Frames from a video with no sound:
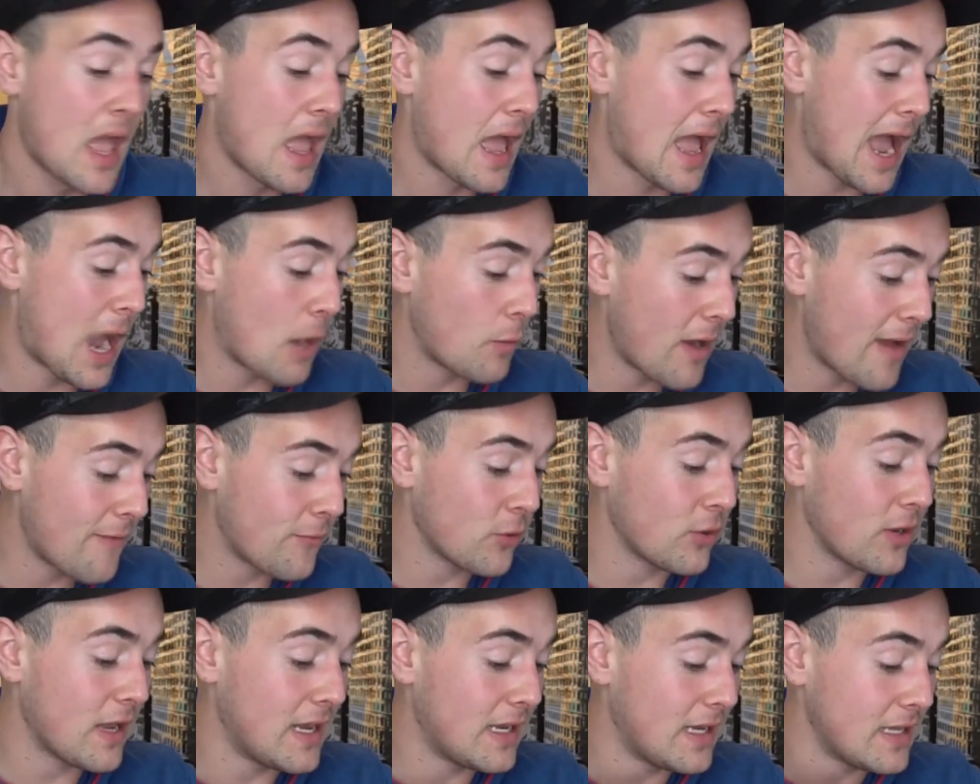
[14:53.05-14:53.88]

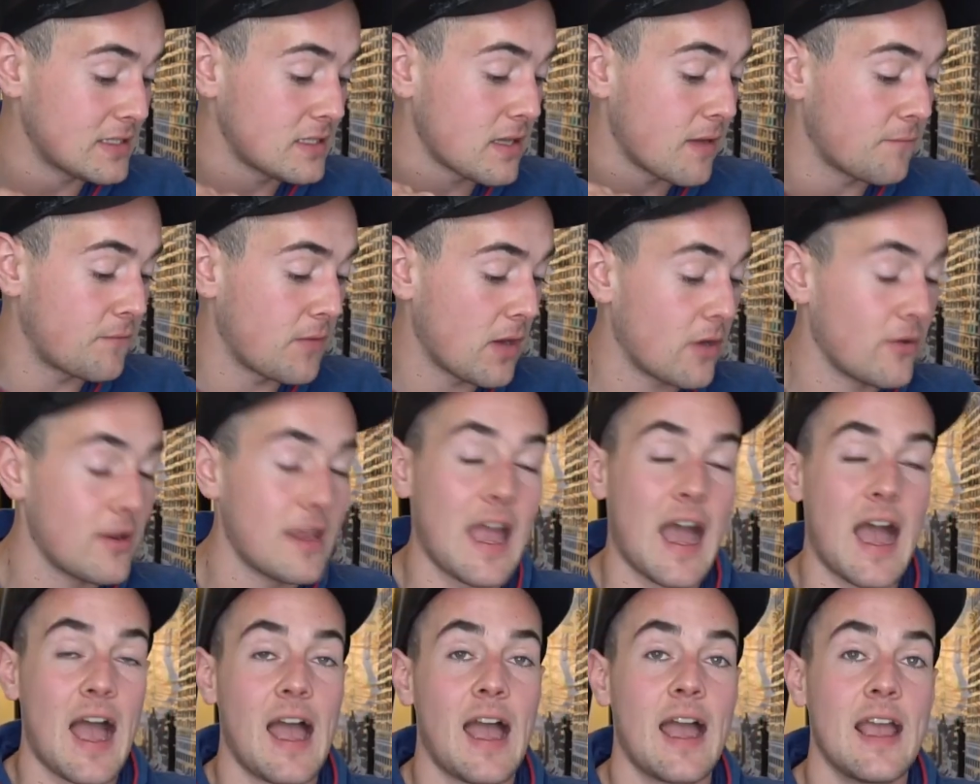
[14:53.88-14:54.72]
However, it is a very
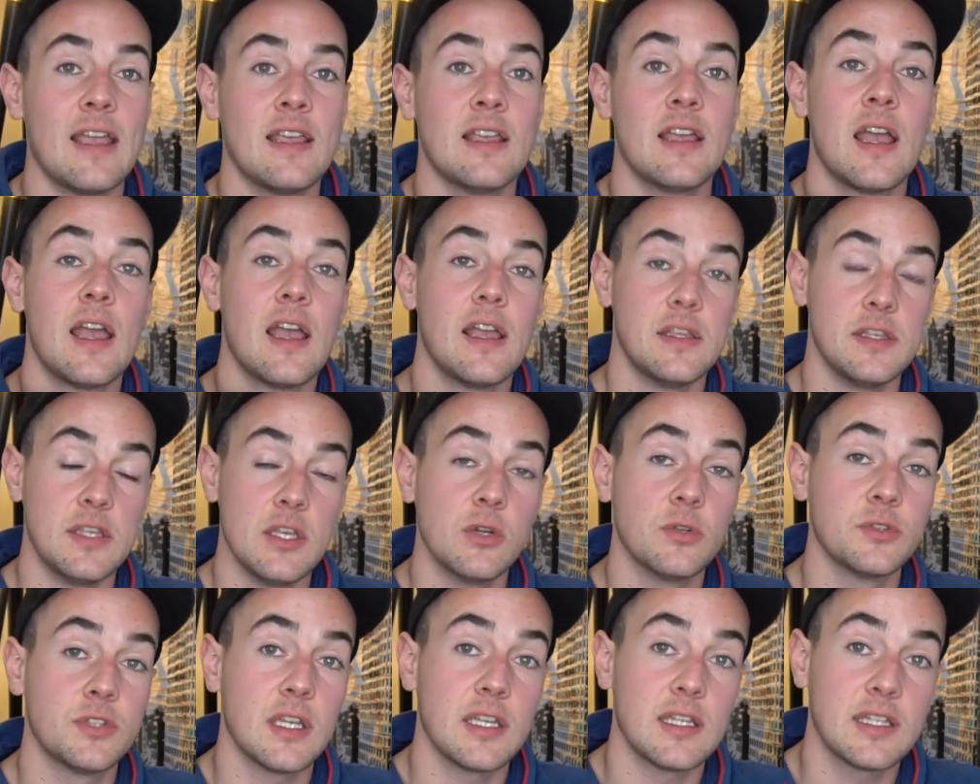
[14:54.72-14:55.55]
high
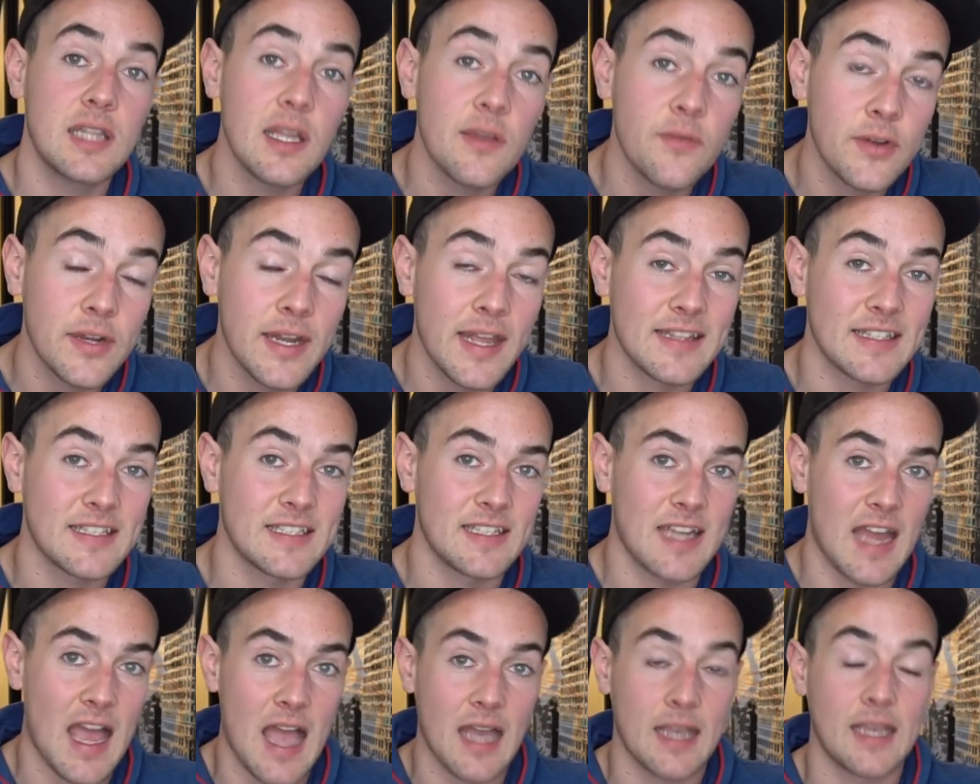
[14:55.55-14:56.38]
yielding dividend
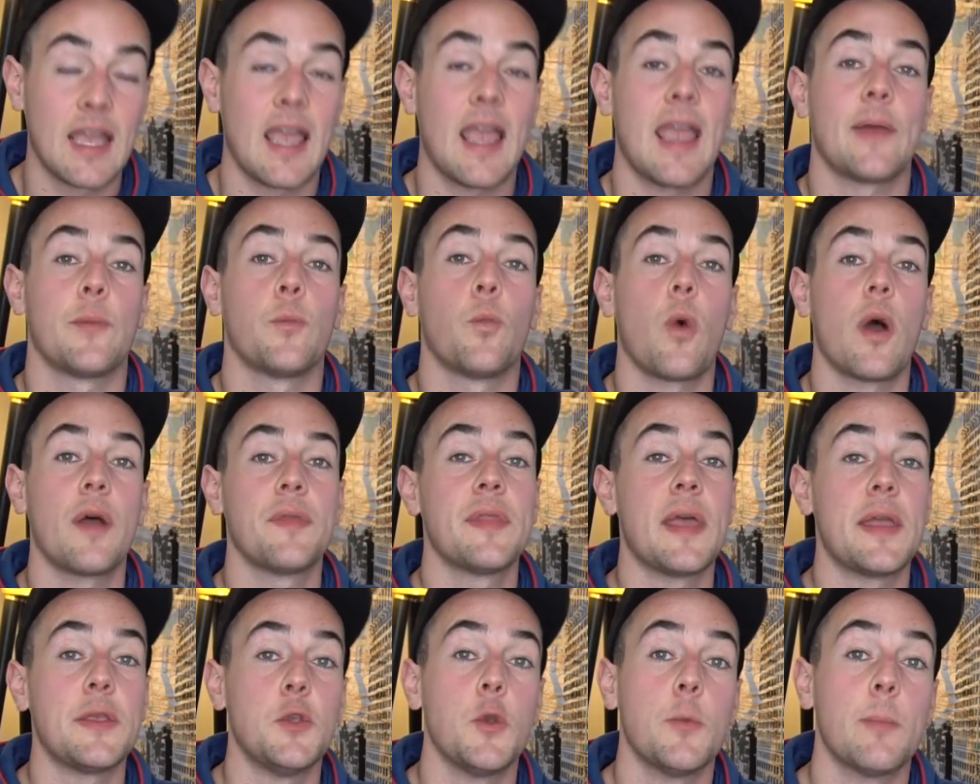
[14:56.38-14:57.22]
stock and one
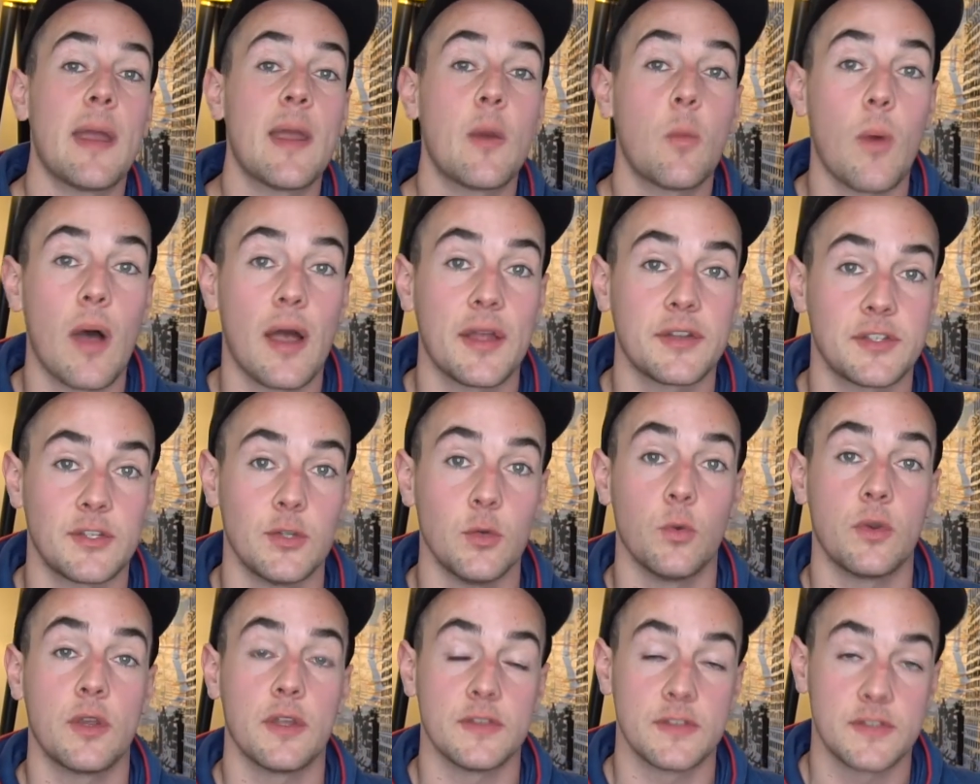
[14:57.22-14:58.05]
that you may want
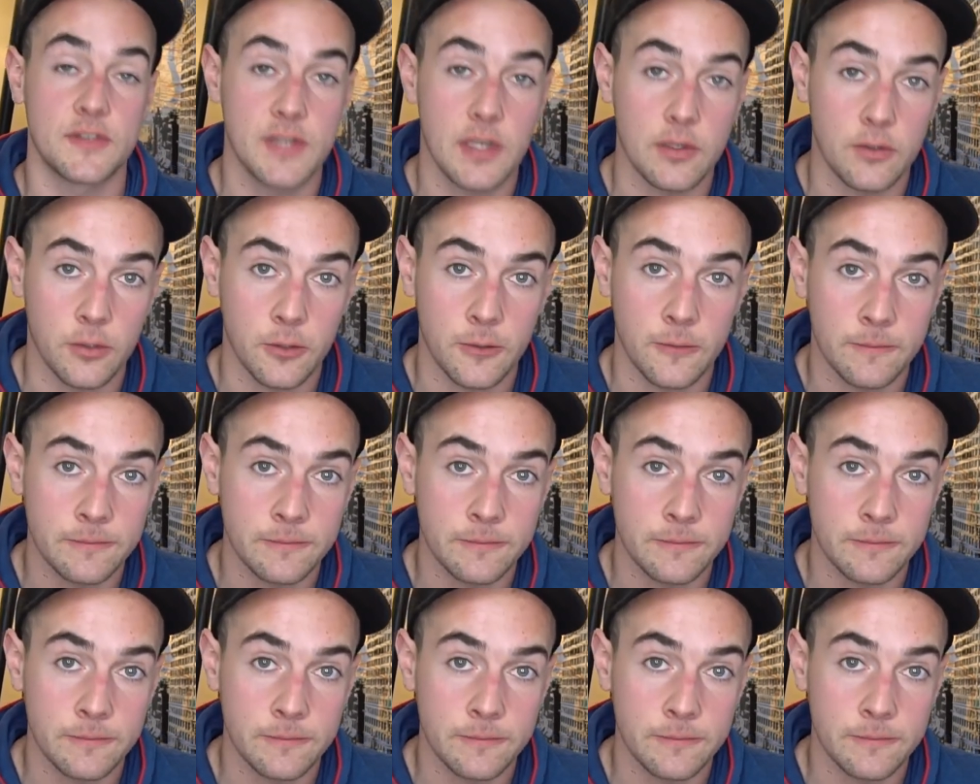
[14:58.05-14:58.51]
to consider.